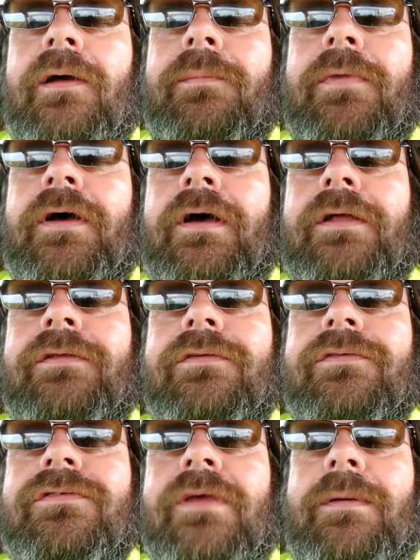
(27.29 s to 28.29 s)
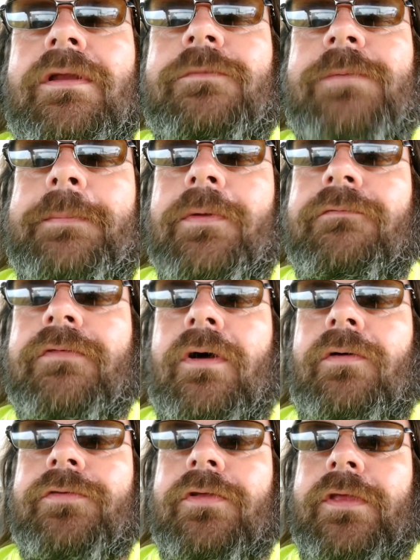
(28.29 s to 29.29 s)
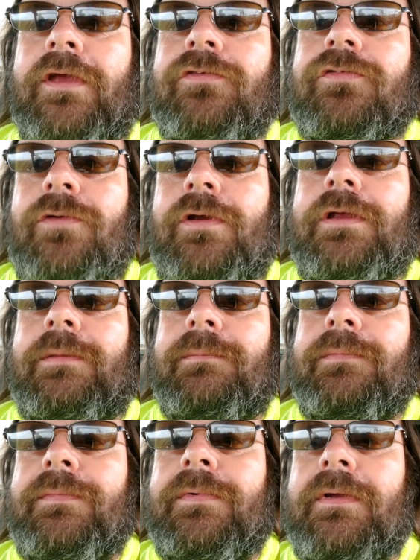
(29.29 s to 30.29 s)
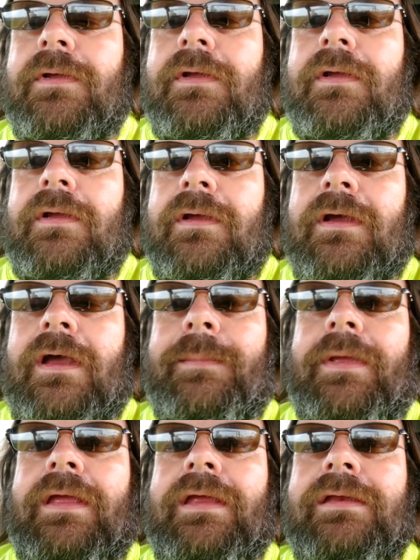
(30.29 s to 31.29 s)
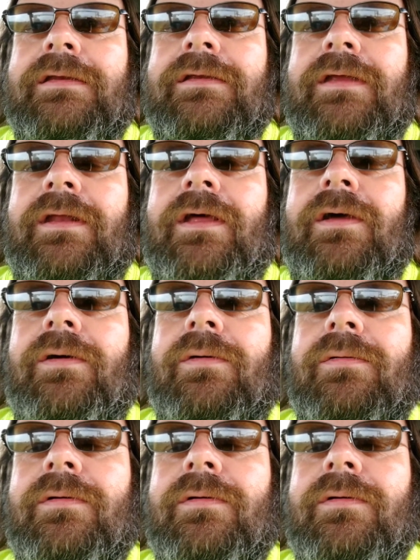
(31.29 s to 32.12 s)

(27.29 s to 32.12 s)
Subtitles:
But some of these people have gone to the extreme. I mean, you know,